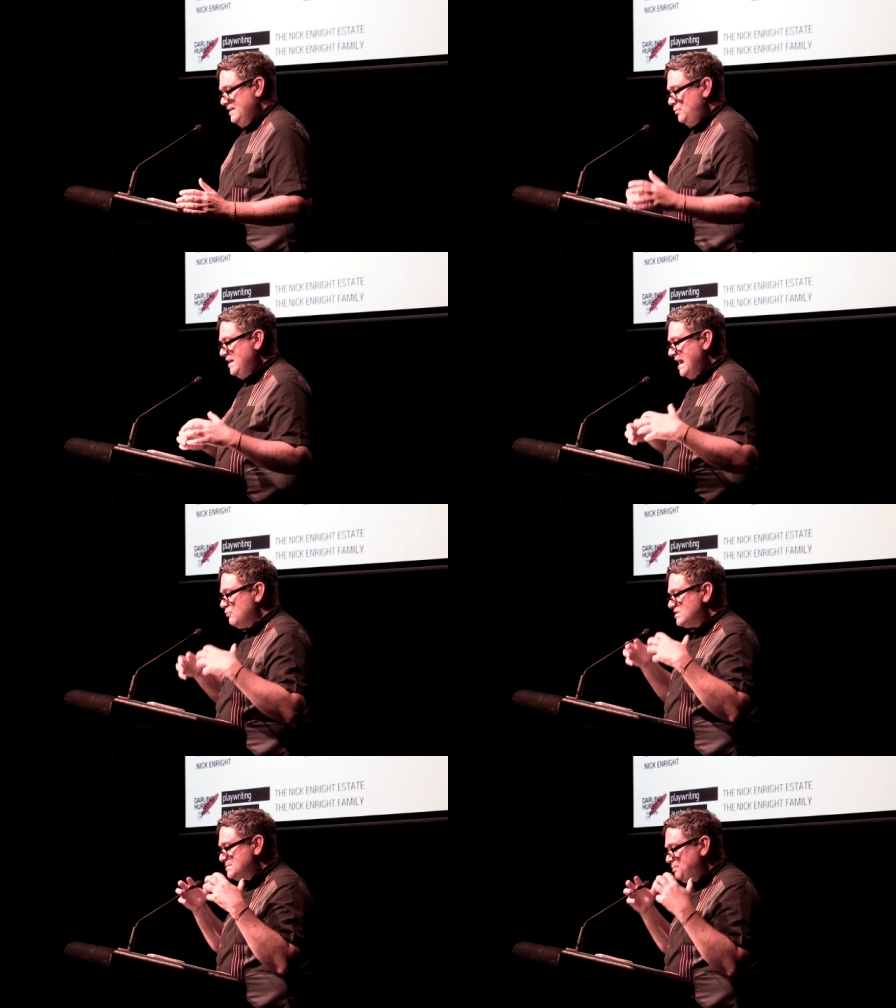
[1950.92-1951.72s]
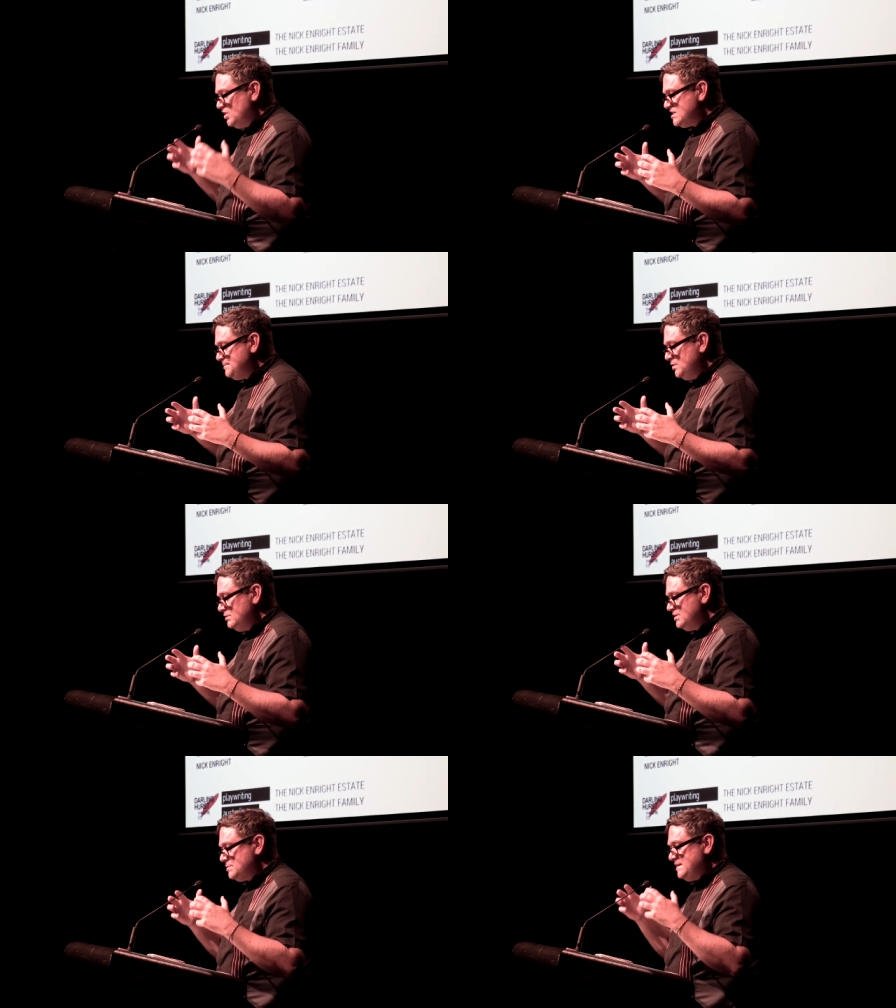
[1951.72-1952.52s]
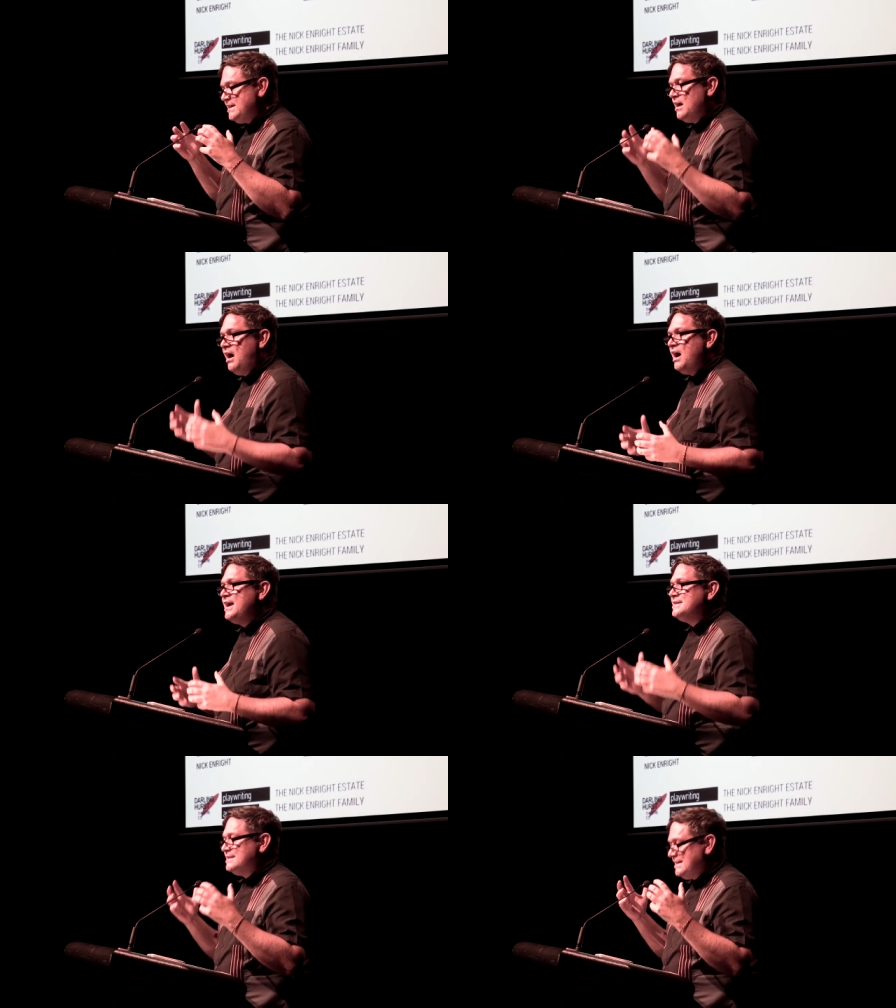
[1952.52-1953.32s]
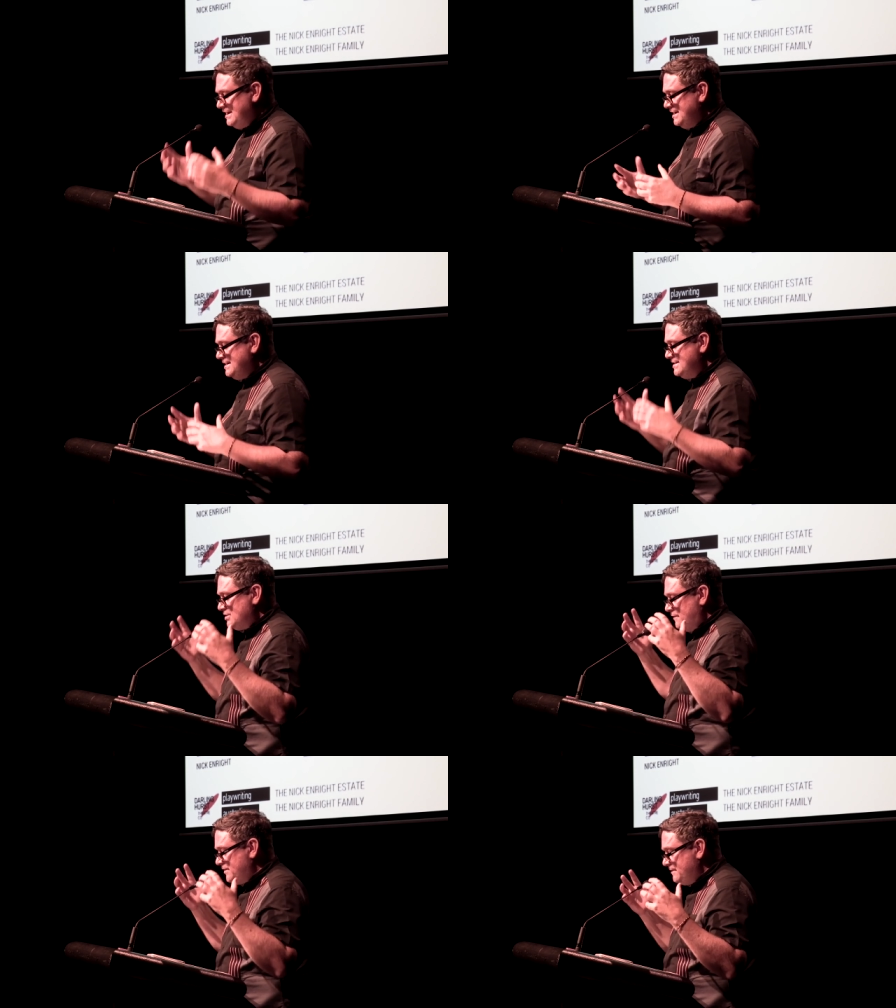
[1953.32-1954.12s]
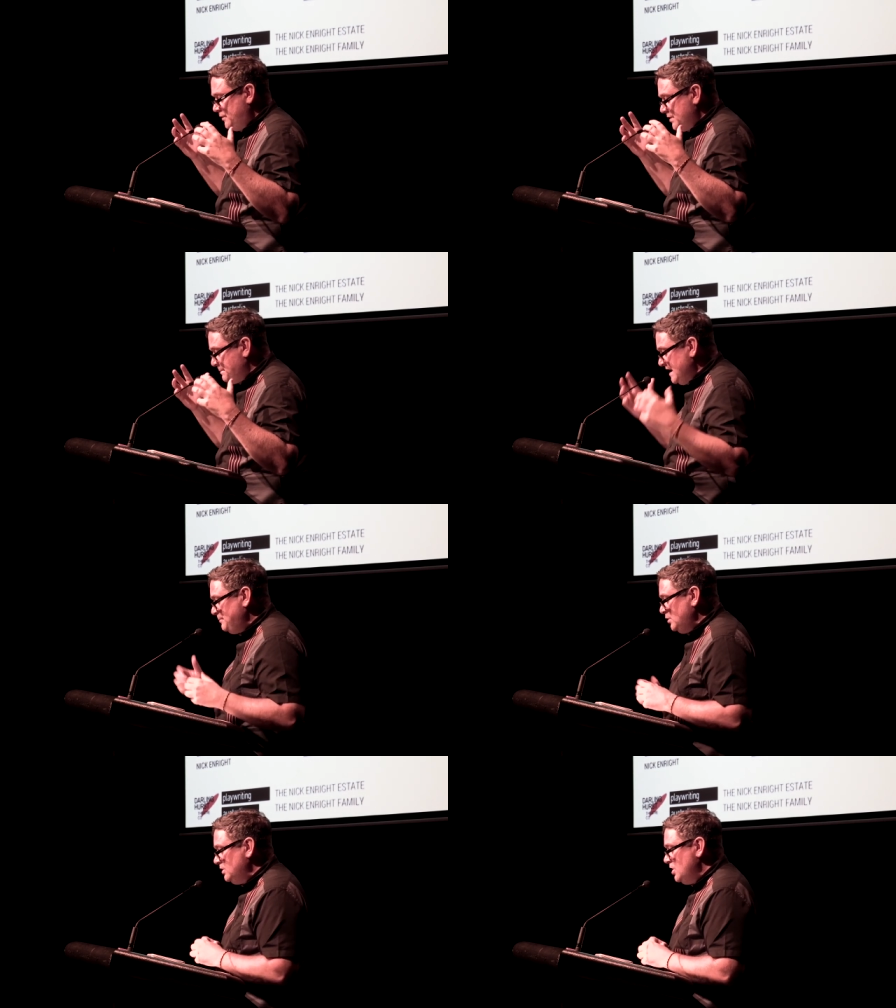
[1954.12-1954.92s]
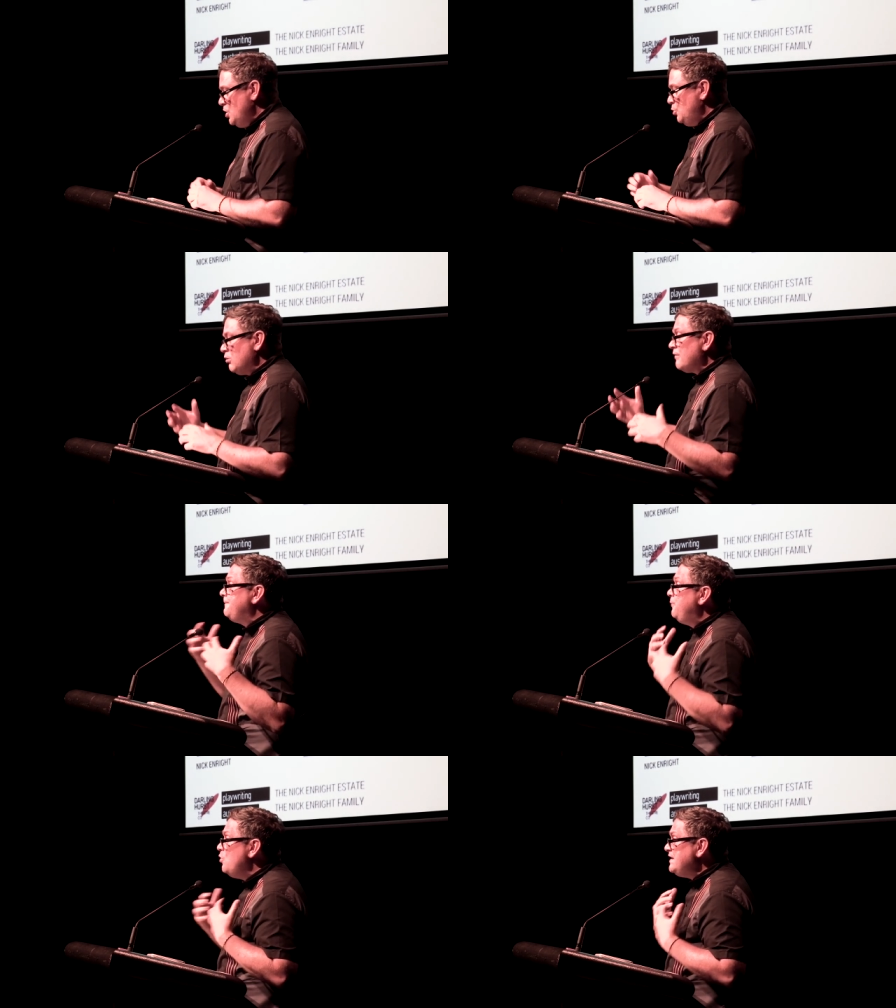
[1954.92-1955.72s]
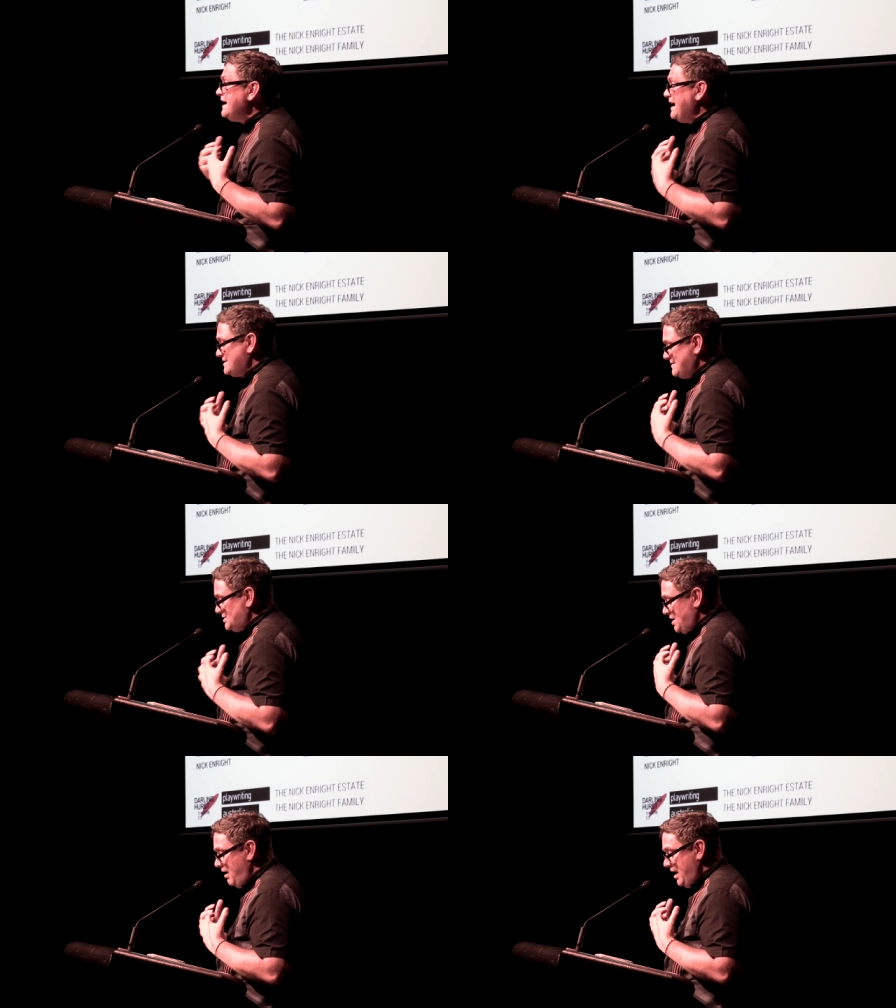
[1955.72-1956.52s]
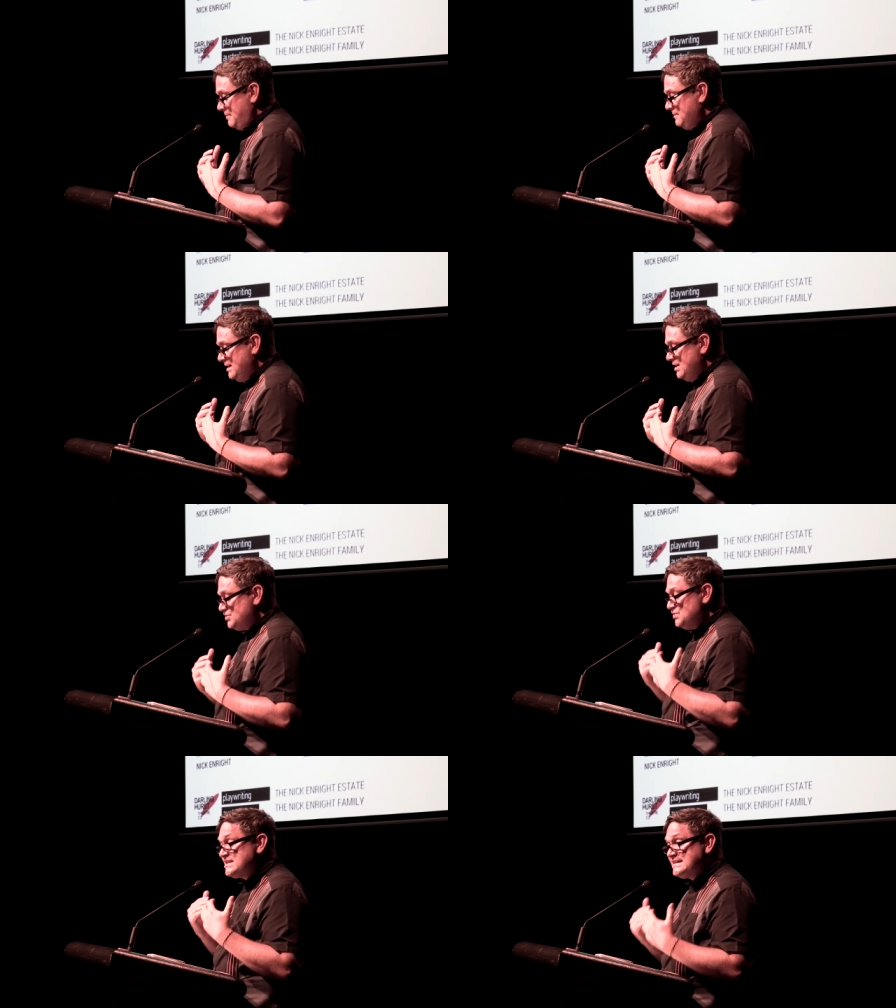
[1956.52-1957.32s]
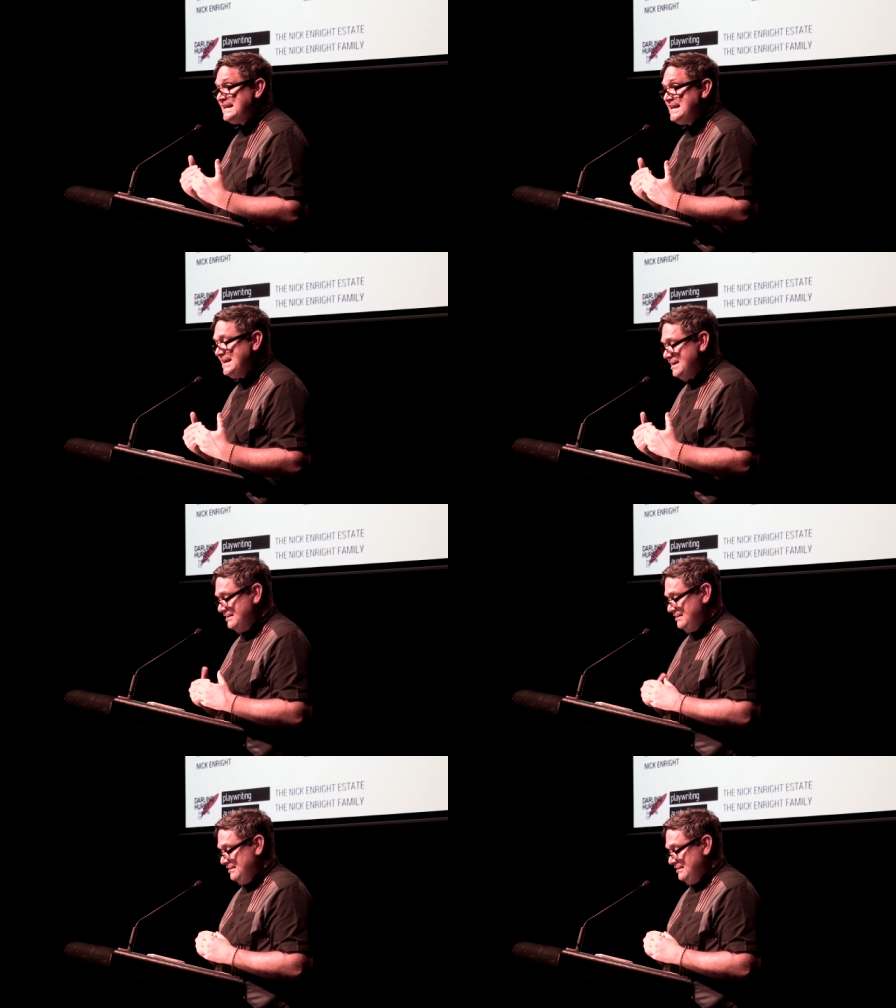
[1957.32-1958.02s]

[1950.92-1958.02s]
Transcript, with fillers: that we are responsible to be the eyes and ears of, for the people who are affording us the time to see